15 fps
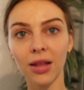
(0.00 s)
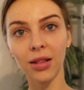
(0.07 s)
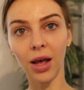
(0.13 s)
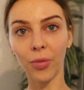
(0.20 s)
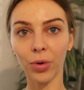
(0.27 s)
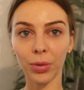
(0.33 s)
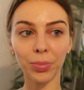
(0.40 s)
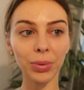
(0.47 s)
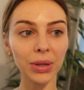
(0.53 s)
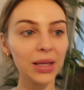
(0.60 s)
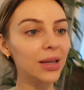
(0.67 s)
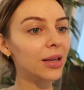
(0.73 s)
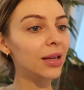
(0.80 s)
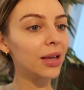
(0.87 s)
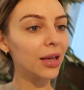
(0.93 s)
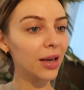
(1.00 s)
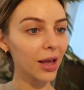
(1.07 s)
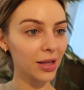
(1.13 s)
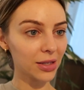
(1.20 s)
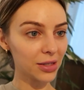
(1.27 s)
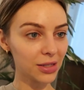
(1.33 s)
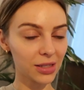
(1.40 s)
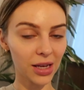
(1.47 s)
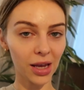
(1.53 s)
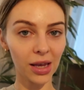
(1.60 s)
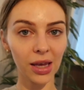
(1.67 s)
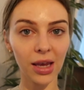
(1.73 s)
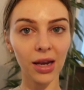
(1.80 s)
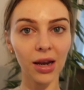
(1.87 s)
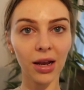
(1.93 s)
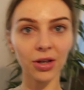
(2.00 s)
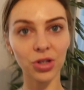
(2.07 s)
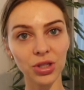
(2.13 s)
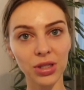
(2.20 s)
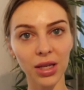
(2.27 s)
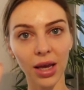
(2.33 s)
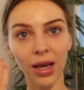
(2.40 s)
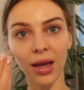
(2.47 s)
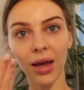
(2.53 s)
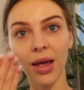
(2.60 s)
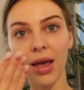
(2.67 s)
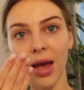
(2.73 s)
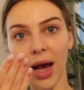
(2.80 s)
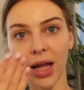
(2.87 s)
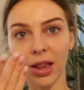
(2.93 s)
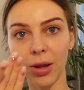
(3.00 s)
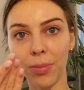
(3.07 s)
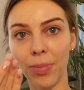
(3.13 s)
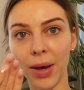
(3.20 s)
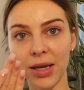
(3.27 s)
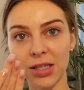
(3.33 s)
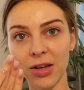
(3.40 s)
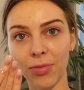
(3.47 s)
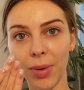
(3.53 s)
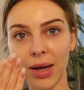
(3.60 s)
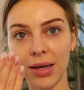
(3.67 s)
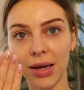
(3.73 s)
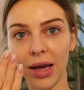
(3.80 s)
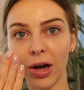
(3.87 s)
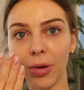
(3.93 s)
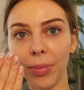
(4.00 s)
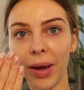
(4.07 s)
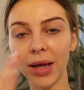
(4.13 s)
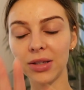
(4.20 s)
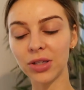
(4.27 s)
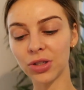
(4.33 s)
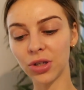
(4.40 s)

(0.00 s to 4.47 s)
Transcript: that were bleeding and stinging, and just like at the base of my nail beds,